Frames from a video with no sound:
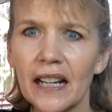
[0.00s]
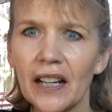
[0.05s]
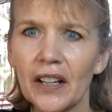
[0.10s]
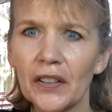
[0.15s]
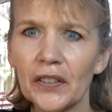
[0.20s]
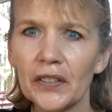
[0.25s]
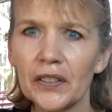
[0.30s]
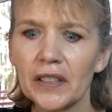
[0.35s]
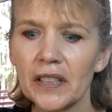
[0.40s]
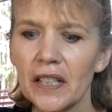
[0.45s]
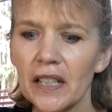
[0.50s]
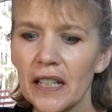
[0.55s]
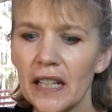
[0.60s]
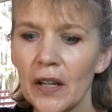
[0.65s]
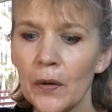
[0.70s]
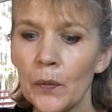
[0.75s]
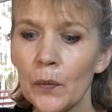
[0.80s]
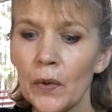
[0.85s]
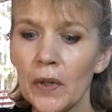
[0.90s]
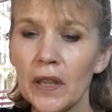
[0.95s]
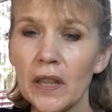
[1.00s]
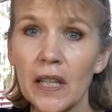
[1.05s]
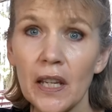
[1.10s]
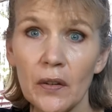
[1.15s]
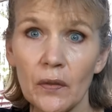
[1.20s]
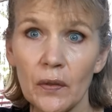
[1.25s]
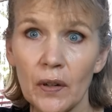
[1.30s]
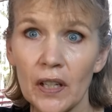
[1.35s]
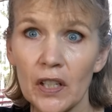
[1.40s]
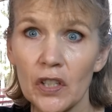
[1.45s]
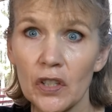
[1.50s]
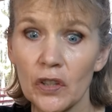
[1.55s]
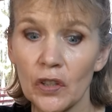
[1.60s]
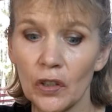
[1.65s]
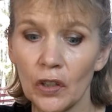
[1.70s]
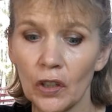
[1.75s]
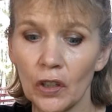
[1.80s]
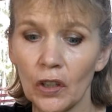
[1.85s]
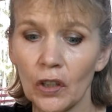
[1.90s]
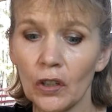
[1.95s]
out, and when they reached the
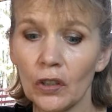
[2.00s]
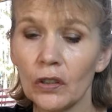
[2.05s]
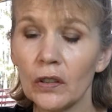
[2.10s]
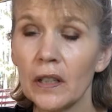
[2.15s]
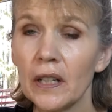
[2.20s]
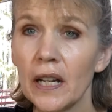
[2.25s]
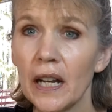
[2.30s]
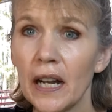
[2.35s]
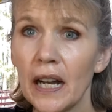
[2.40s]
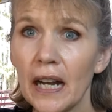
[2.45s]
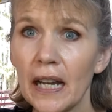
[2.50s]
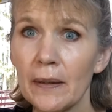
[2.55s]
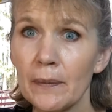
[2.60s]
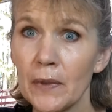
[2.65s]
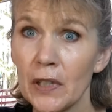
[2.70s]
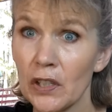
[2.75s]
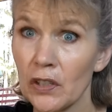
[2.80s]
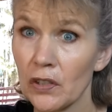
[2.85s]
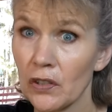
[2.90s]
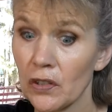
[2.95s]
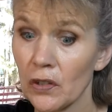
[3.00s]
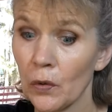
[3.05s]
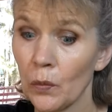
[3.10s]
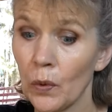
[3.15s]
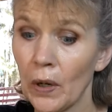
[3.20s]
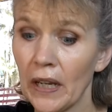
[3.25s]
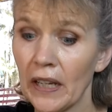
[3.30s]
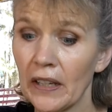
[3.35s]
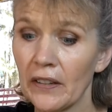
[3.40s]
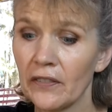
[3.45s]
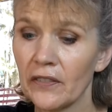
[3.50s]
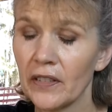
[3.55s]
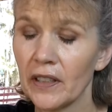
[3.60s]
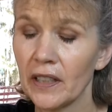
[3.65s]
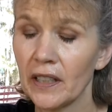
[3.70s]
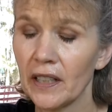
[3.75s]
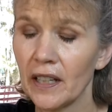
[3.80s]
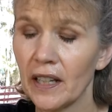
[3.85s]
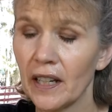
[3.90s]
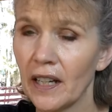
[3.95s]
hall, Hymir's wife,
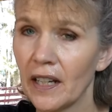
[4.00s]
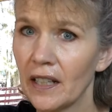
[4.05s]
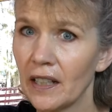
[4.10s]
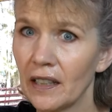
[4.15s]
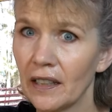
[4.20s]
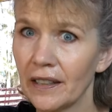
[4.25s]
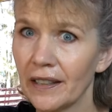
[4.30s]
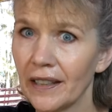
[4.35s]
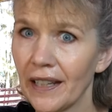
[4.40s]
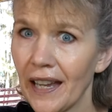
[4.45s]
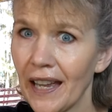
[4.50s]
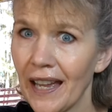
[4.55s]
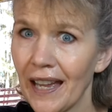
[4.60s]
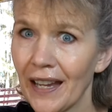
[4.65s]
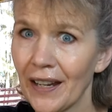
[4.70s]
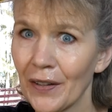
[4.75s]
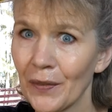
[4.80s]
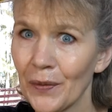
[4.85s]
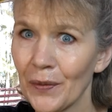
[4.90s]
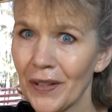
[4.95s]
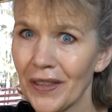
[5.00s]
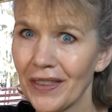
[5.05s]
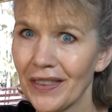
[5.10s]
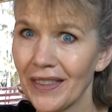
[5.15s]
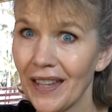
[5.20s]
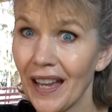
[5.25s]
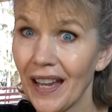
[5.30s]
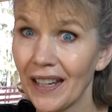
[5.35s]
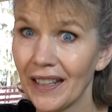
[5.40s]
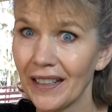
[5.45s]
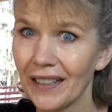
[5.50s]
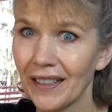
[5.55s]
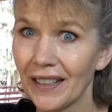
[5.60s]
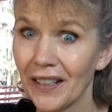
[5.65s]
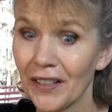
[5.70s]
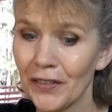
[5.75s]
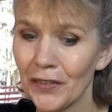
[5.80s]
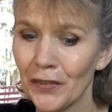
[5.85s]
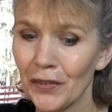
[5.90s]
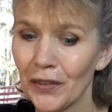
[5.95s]
an ugly hag with
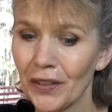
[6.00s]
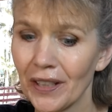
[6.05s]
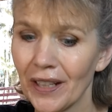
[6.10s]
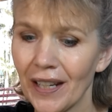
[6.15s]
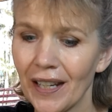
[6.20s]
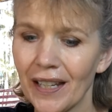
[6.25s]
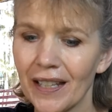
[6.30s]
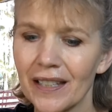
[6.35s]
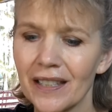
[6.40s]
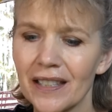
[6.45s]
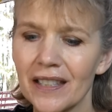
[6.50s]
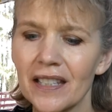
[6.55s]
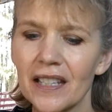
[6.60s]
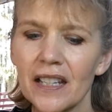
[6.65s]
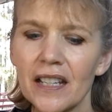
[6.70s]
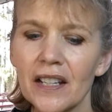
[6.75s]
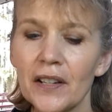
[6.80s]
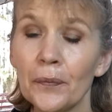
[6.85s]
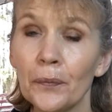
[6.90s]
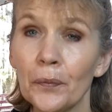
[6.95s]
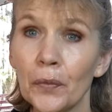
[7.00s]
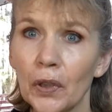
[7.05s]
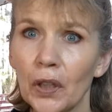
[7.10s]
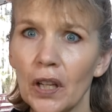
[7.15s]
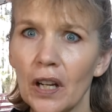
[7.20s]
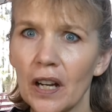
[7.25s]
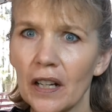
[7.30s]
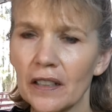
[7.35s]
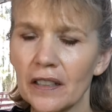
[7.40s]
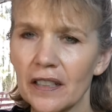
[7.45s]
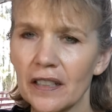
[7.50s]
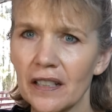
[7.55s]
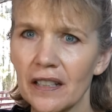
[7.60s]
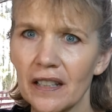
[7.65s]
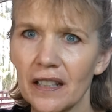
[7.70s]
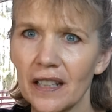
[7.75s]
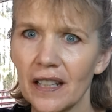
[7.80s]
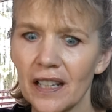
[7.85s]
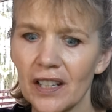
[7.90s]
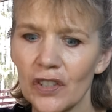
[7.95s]
900 heads, blocked
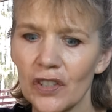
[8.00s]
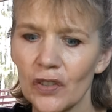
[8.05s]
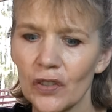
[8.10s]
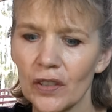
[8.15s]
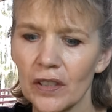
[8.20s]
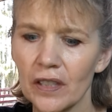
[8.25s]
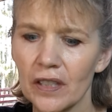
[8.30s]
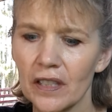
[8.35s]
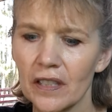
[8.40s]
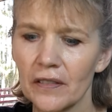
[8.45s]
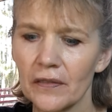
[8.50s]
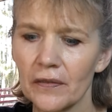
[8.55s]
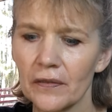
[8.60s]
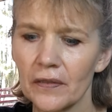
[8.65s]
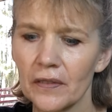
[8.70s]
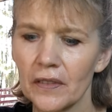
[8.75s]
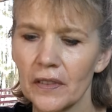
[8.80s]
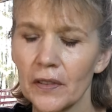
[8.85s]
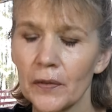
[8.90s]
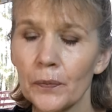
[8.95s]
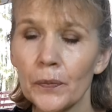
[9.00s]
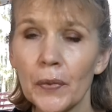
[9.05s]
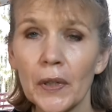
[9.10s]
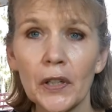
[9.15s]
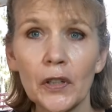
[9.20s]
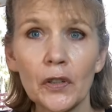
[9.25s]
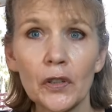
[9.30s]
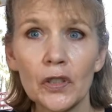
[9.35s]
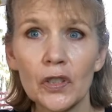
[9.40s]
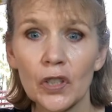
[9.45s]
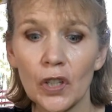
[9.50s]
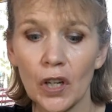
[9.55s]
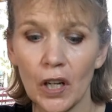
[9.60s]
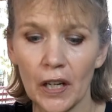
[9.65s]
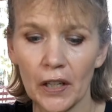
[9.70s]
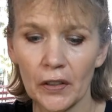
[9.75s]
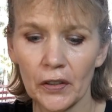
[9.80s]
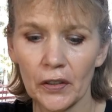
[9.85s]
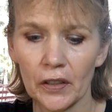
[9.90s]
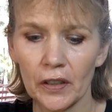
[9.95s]
the entrance. But her
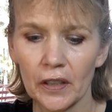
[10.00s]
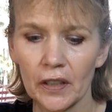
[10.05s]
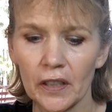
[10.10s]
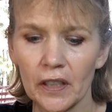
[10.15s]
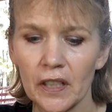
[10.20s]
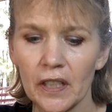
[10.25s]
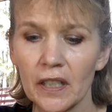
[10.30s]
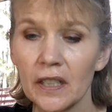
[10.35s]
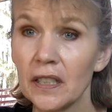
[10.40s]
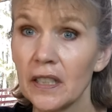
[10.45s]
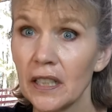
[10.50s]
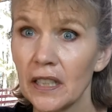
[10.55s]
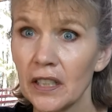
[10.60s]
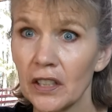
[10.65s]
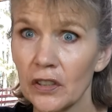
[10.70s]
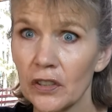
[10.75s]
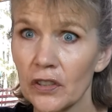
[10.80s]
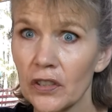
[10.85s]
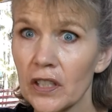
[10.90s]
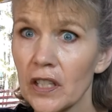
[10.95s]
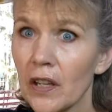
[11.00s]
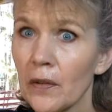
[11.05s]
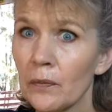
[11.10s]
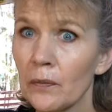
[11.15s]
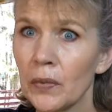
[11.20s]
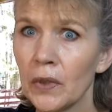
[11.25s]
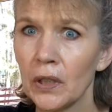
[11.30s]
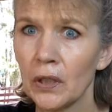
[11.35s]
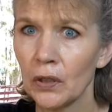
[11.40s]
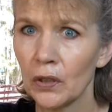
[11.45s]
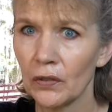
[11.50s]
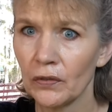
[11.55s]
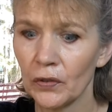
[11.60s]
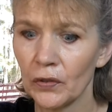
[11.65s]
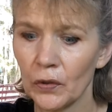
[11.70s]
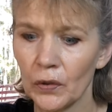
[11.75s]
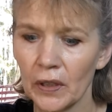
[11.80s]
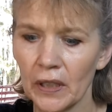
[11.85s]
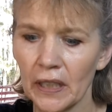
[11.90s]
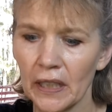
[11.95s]
daughter, Tyr's
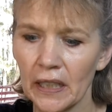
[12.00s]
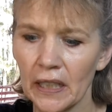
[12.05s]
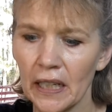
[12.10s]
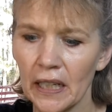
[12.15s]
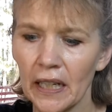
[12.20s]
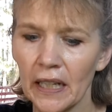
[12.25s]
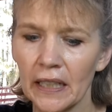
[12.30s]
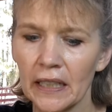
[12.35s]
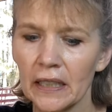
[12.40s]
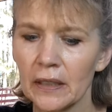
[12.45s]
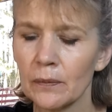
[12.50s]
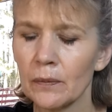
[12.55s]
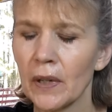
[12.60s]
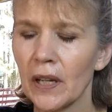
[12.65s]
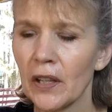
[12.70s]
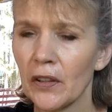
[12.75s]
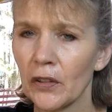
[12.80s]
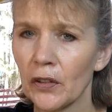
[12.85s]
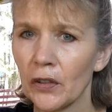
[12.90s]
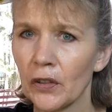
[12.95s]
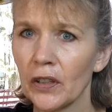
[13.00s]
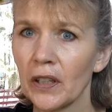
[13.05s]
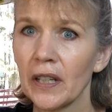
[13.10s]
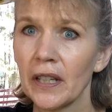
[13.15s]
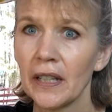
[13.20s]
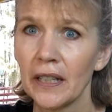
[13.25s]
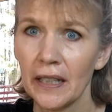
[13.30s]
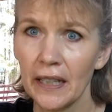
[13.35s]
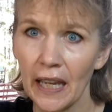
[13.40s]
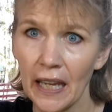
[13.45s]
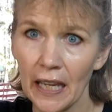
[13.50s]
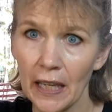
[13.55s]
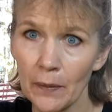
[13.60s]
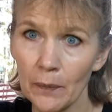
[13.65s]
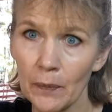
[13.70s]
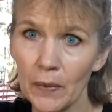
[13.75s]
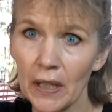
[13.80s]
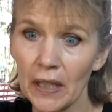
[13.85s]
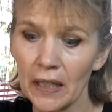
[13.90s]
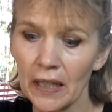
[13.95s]
beautiful and kind mother,
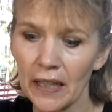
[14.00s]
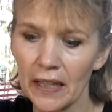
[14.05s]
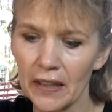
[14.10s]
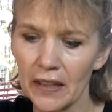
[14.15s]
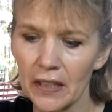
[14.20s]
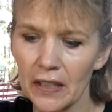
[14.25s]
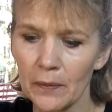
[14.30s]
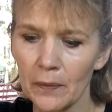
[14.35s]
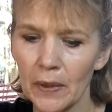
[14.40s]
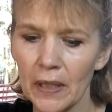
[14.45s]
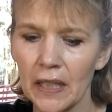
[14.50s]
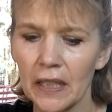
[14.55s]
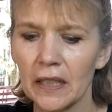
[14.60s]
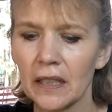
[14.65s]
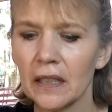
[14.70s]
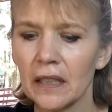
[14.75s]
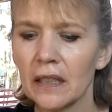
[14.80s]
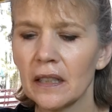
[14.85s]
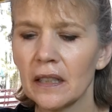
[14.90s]
came and let them in.